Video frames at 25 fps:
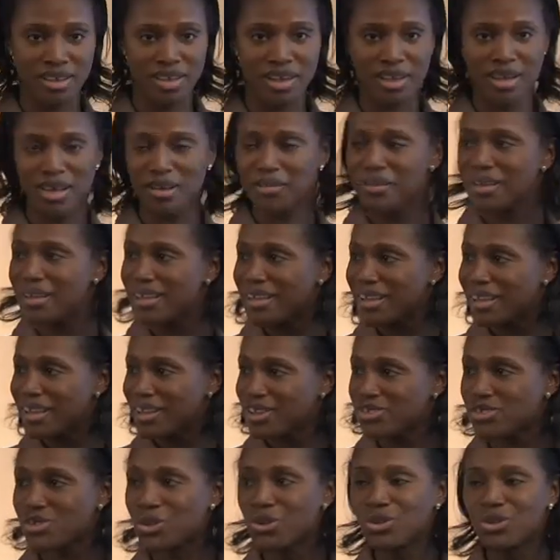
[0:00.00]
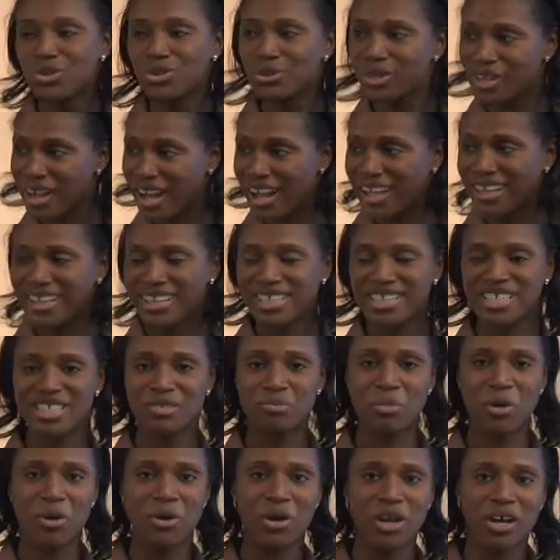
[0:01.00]
Uh, Jean Luc kindly
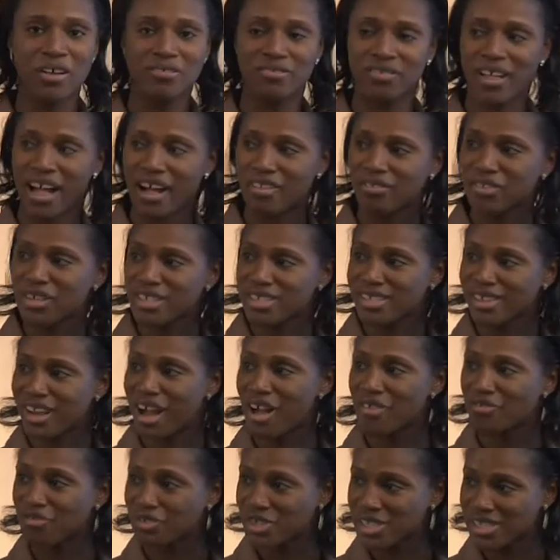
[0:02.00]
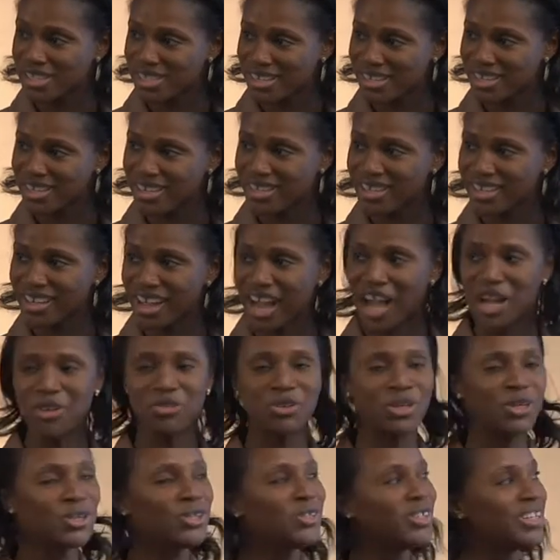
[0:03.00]
spoke of AVCA's conference in
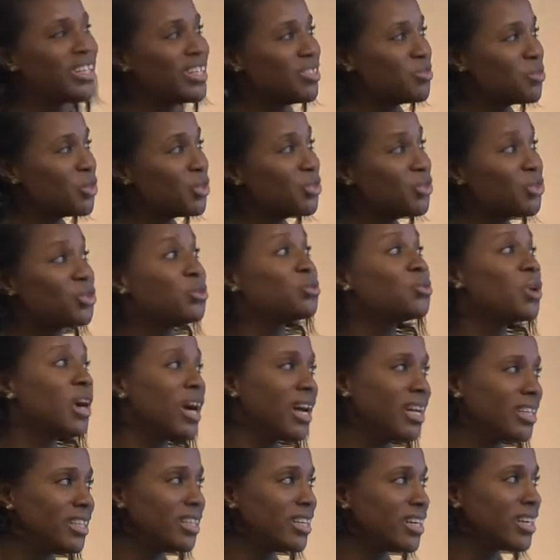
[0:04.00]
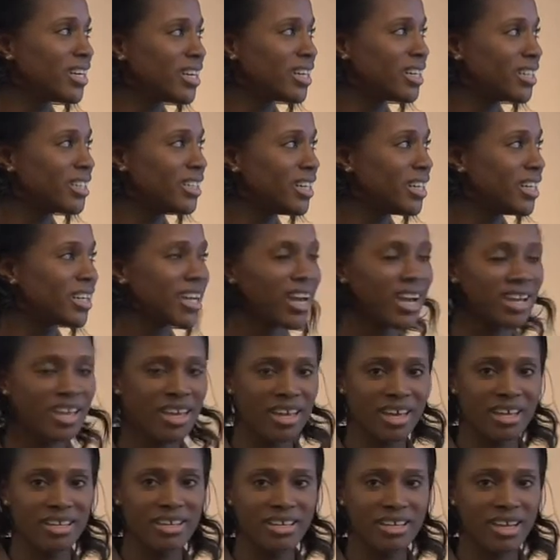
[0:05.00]
Cairo, and we'll do one uh,
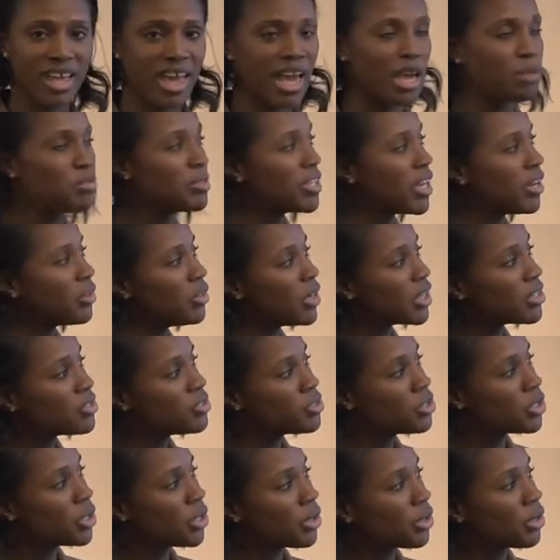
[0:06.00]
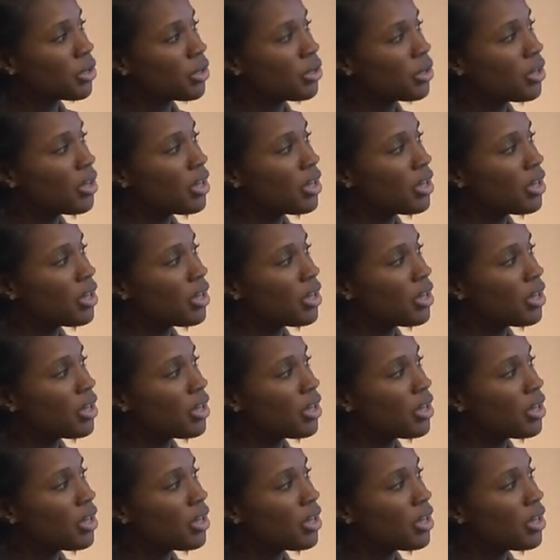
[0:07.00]
again in Cape Town next year.